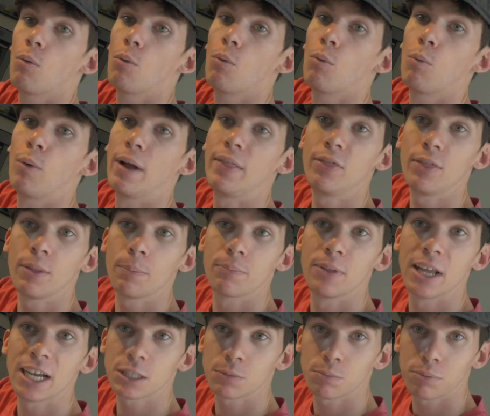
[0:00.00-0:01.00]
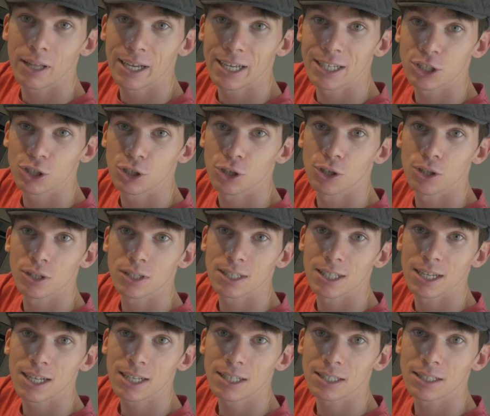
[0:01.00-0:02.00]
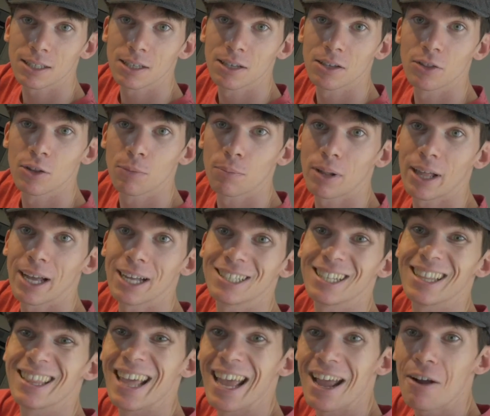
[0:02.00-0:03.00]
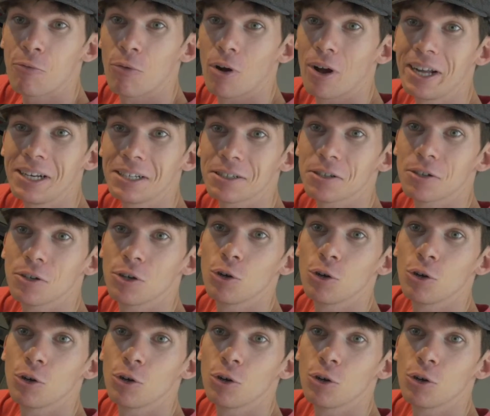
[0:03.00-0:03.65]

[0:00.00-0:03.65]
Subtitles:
When the next player's turn starts, the player to their right,